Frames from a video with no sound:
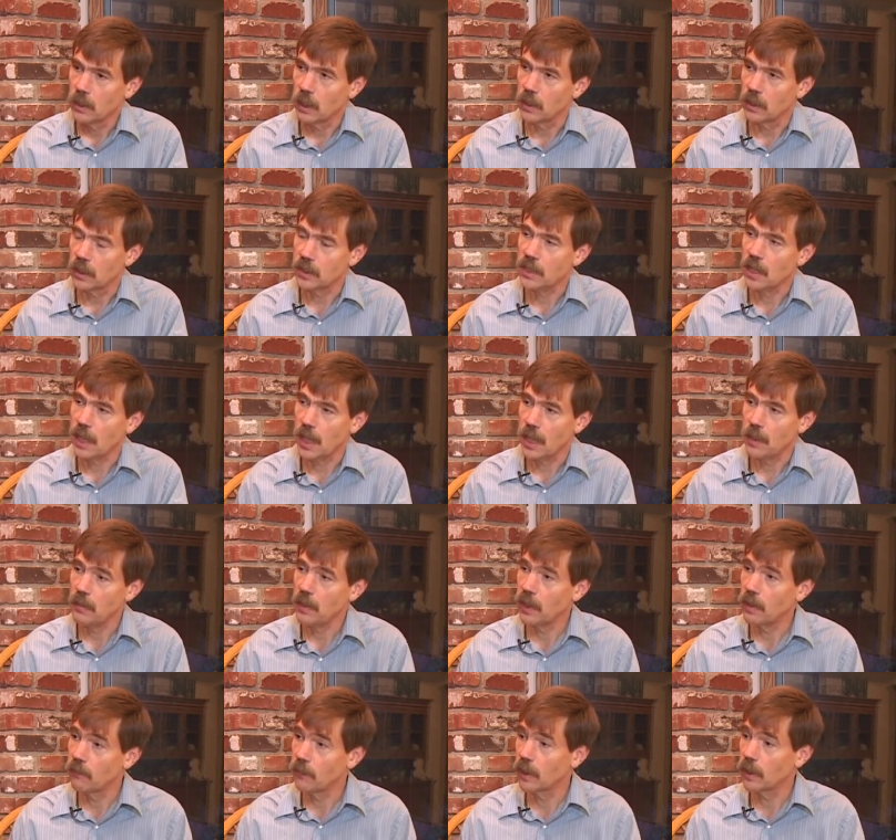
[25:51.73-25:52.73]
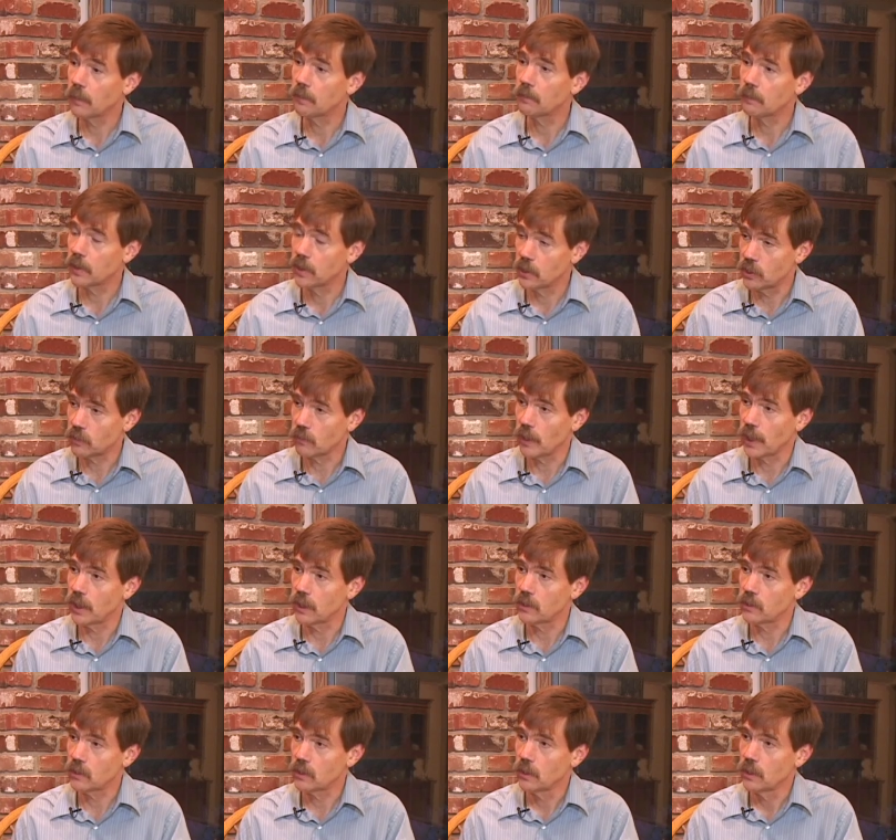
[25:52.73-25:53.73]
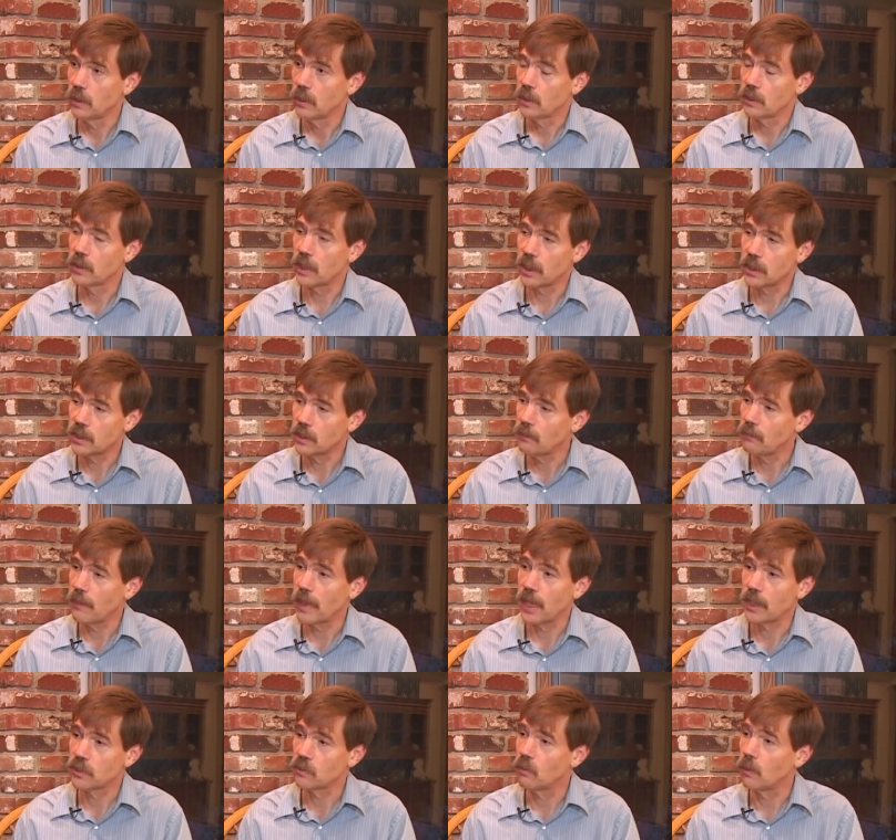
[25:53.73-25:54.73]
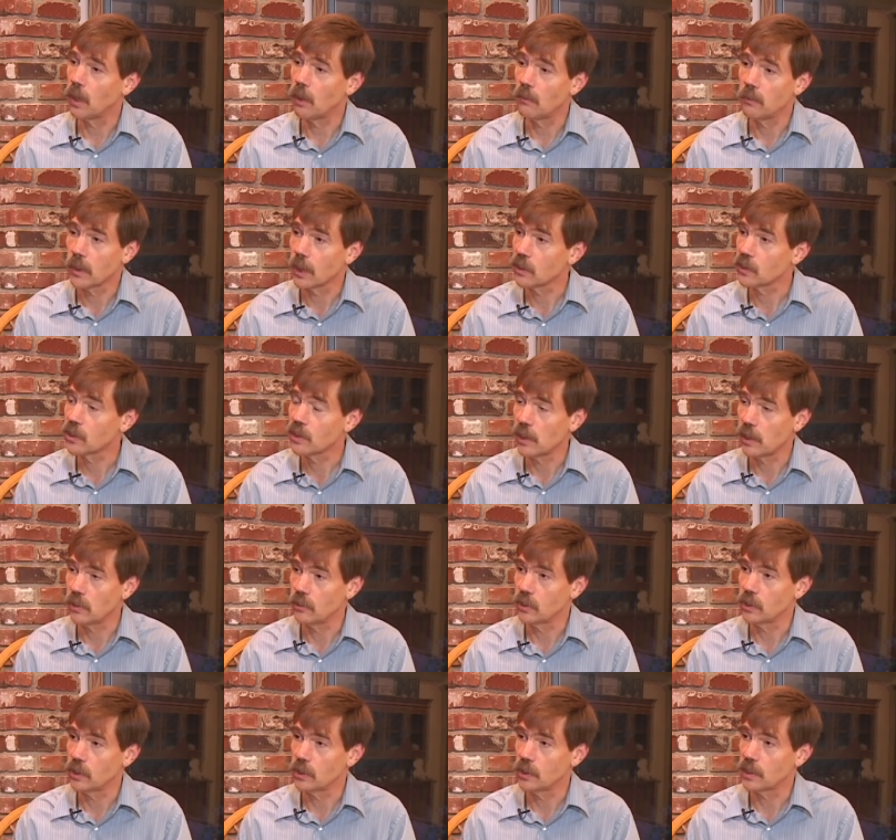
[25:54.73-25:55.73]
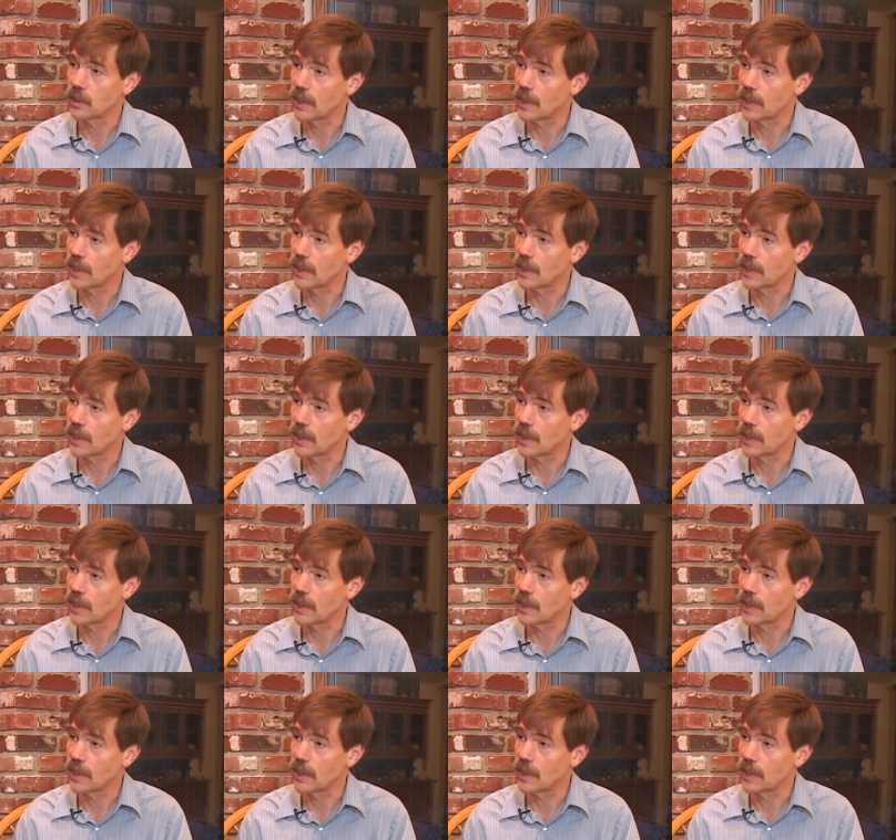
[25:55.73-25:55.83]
and the timing of their constraints doesn't match well with our solutions.